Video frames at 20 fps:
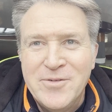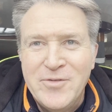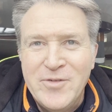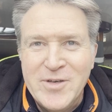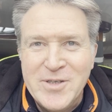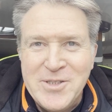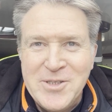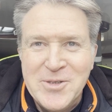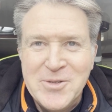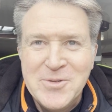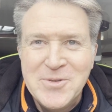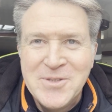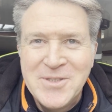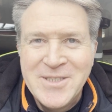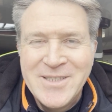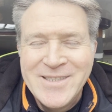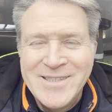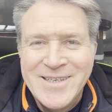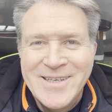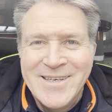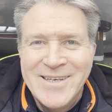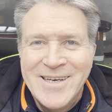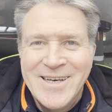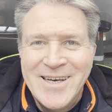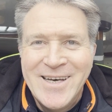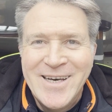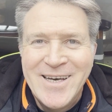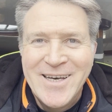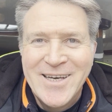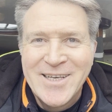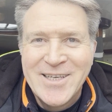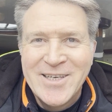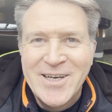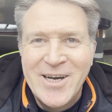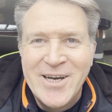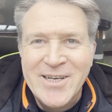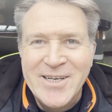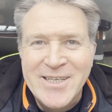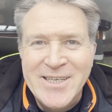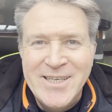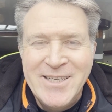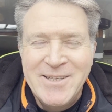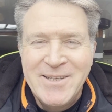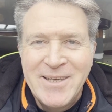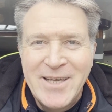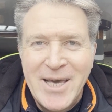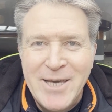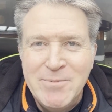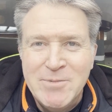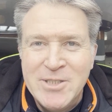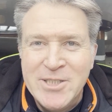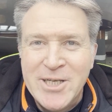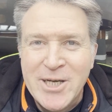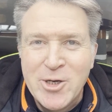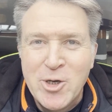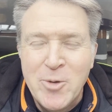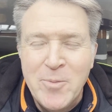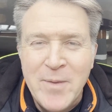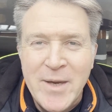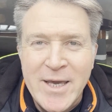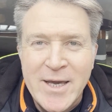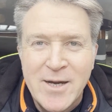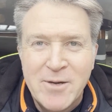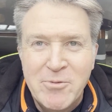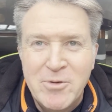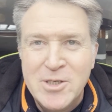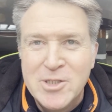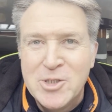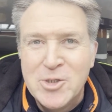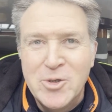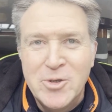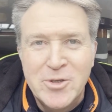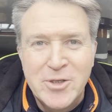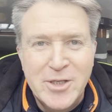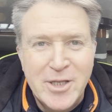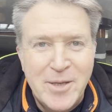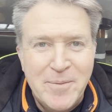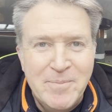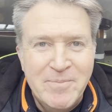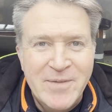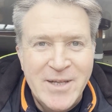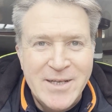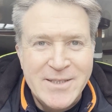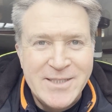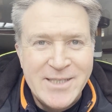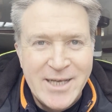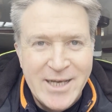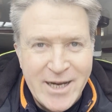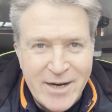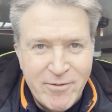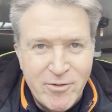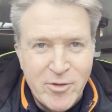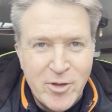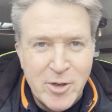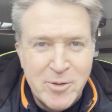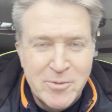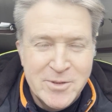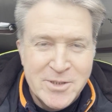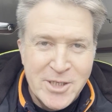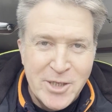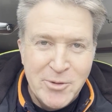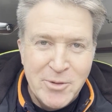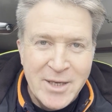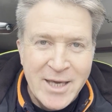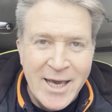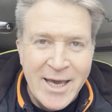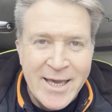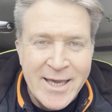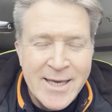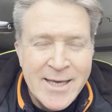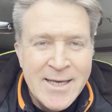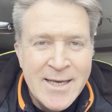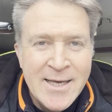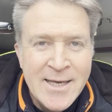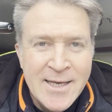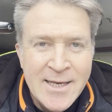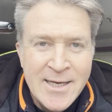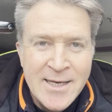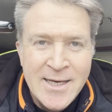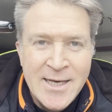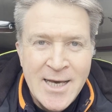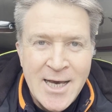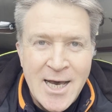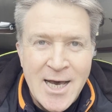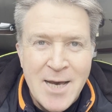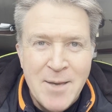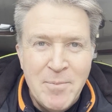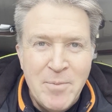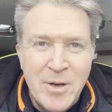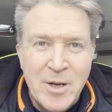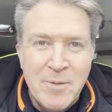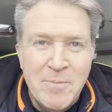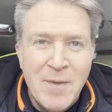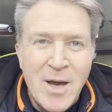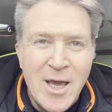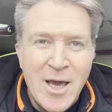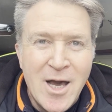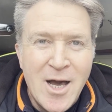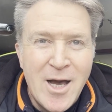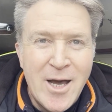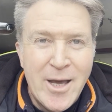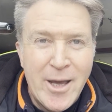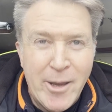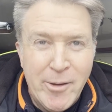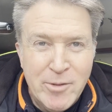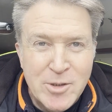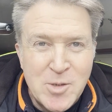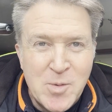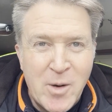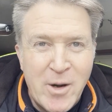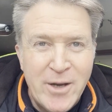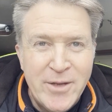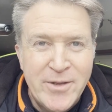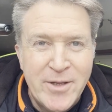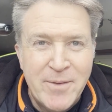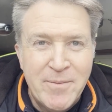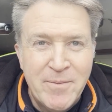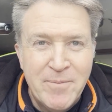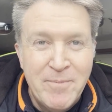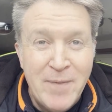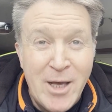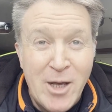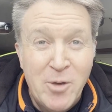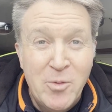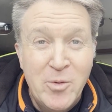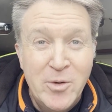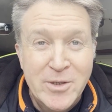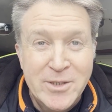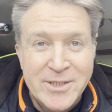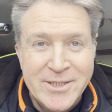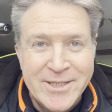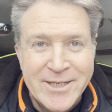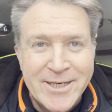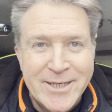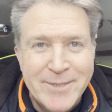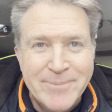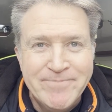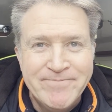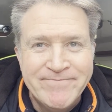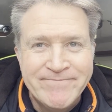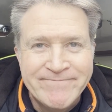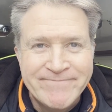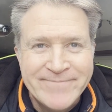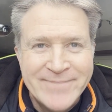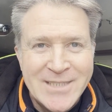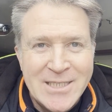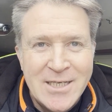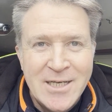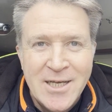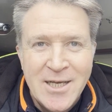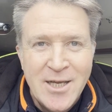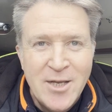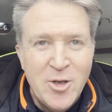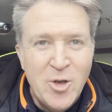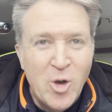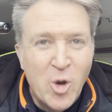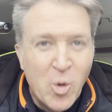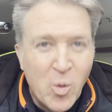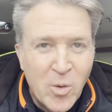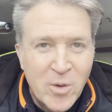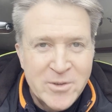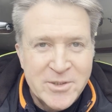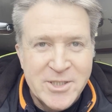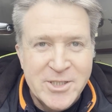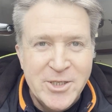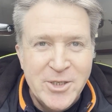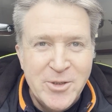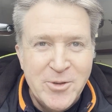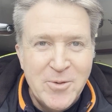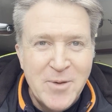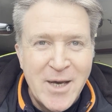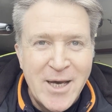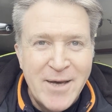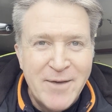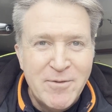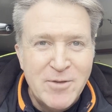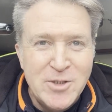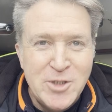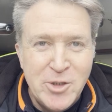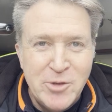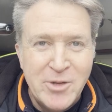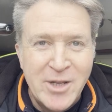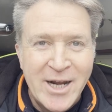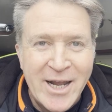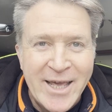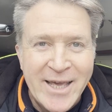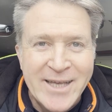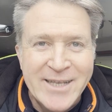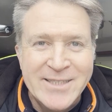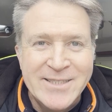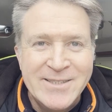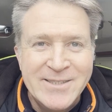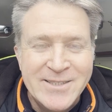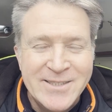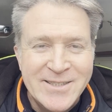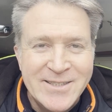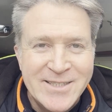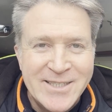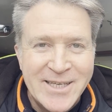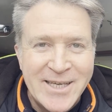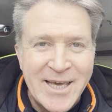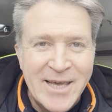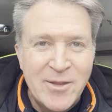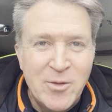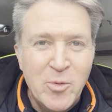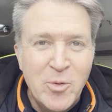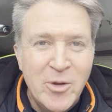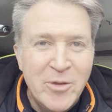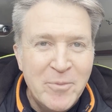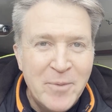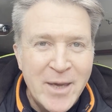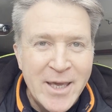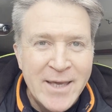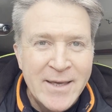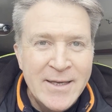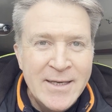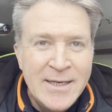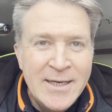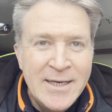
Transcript: officials kindly came to check on me. I reassured them that everything was okay. But in my heart, I was worried that Mel would not want to do the leg together with me.